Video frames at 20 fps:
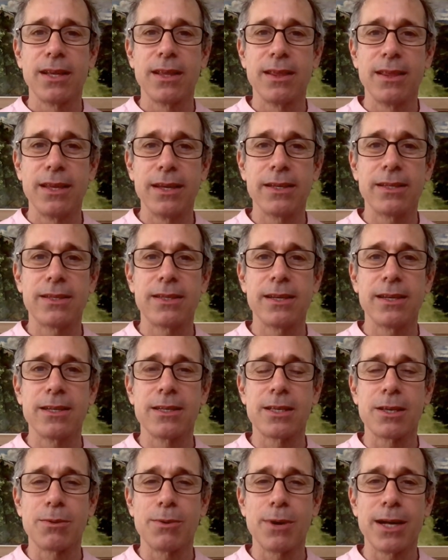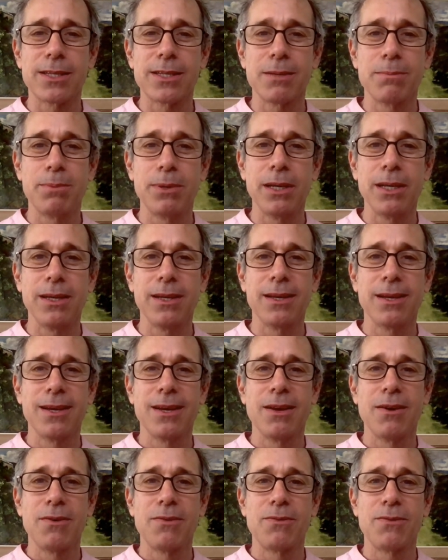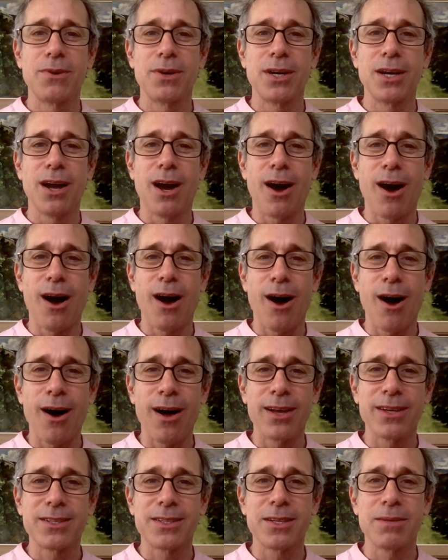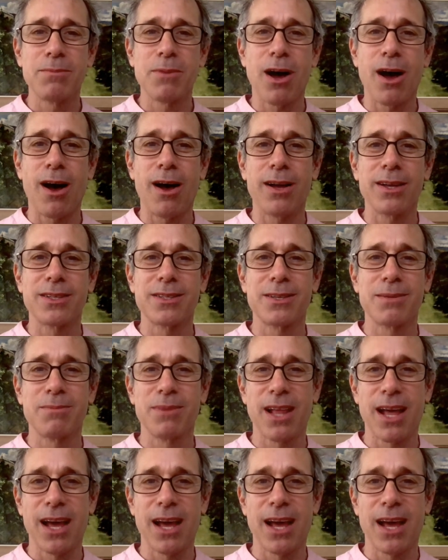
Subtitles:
This is the recipe for an awesome, awesome life.